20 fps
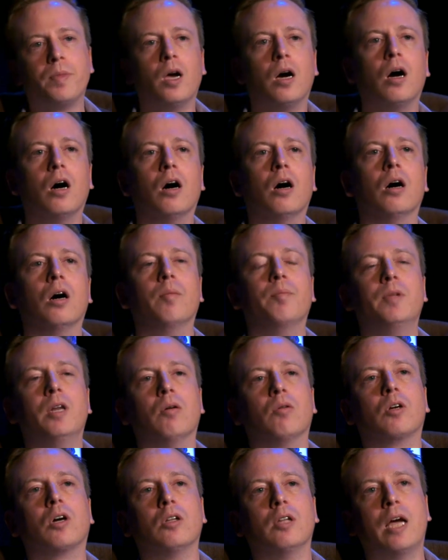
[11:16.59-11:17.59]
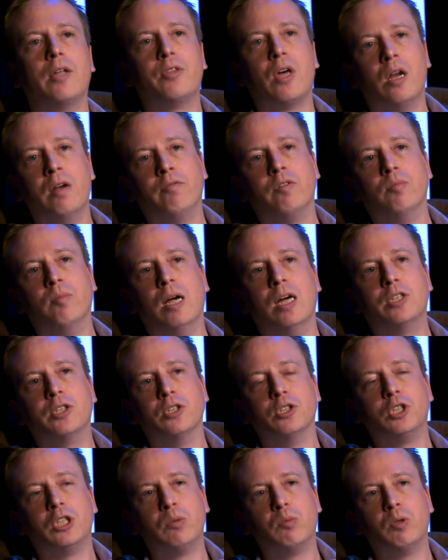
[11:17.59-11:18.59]
You know, collate that
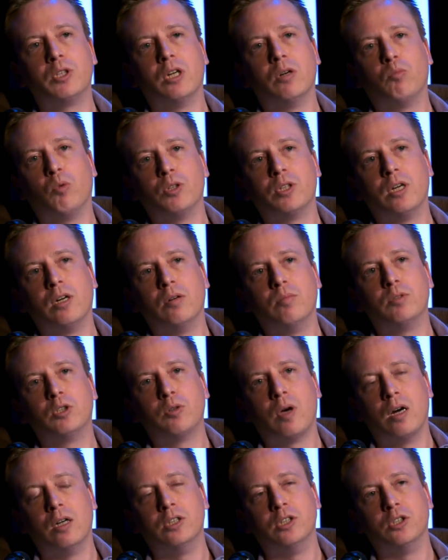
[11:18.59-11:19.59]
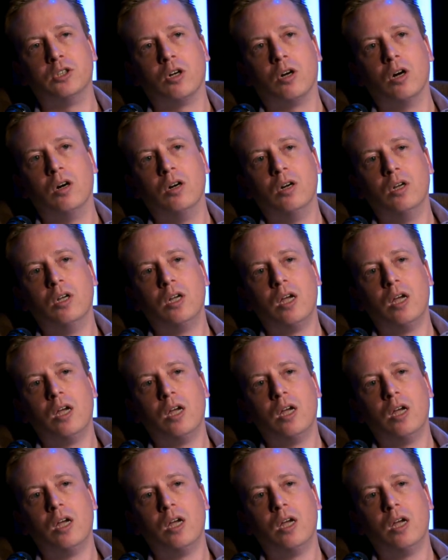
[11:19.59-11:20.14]
information, see what their strategies are,